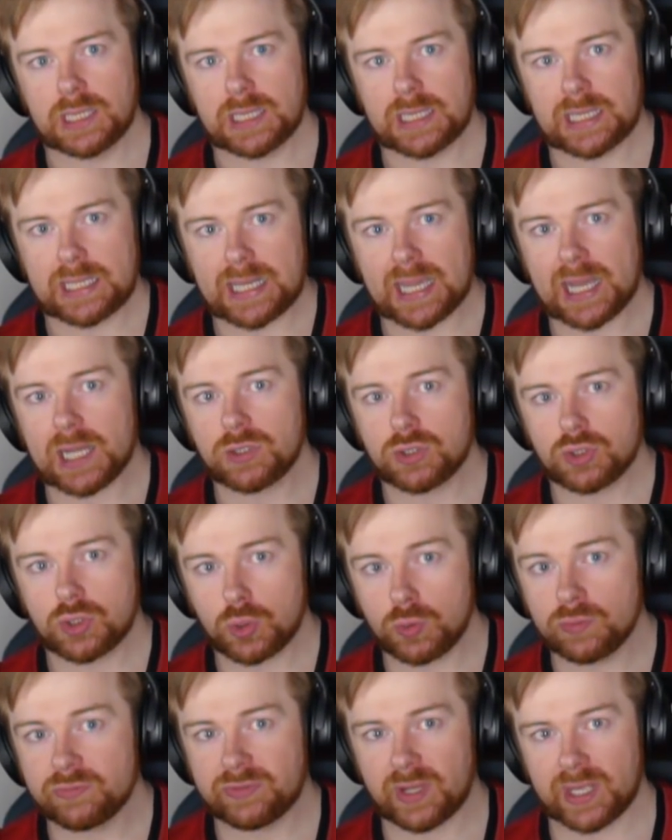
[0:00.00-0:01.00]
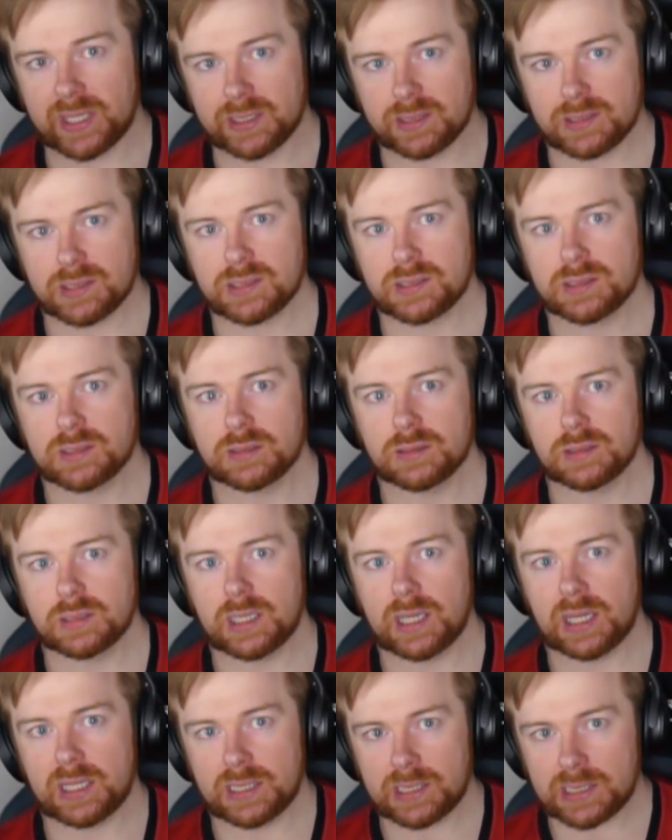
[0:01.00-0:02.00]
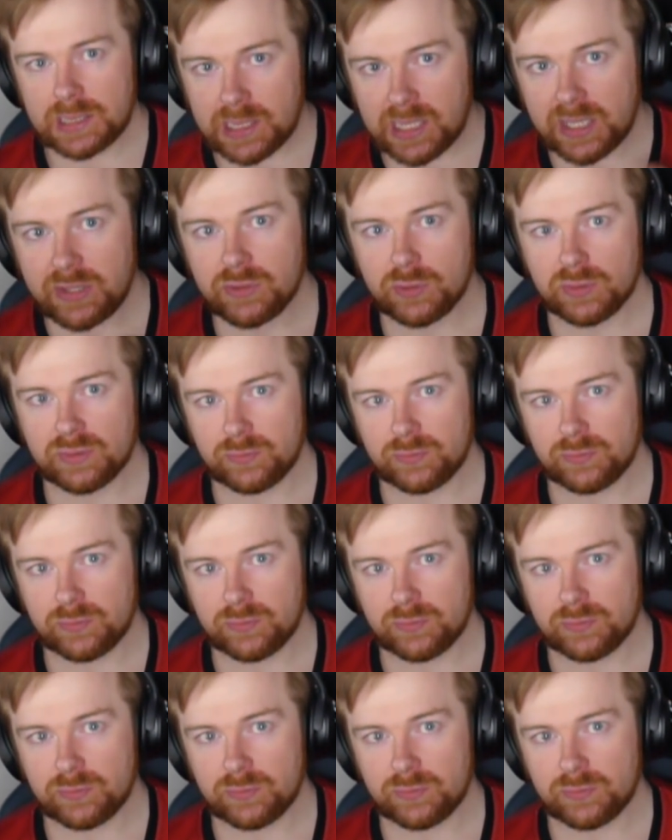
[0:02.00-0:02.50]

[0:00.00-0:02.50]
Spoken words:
he had 2 flights, neither